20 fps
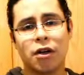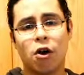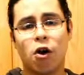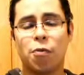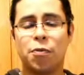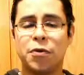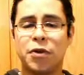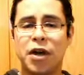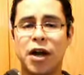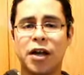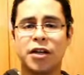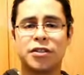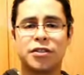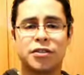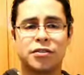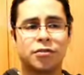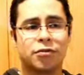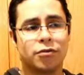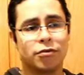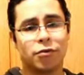Hope you
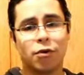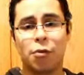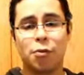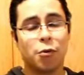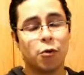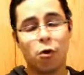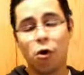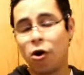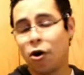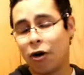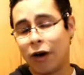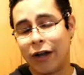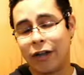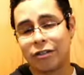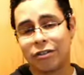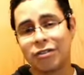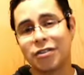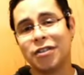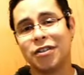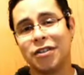all
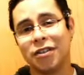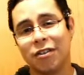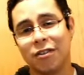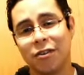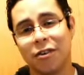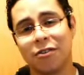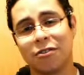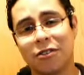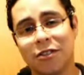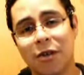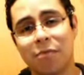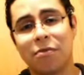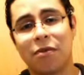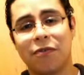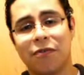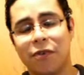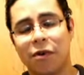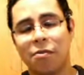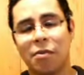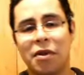actually learned
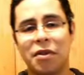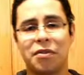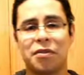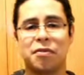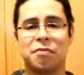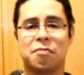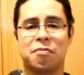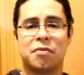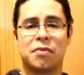something from it.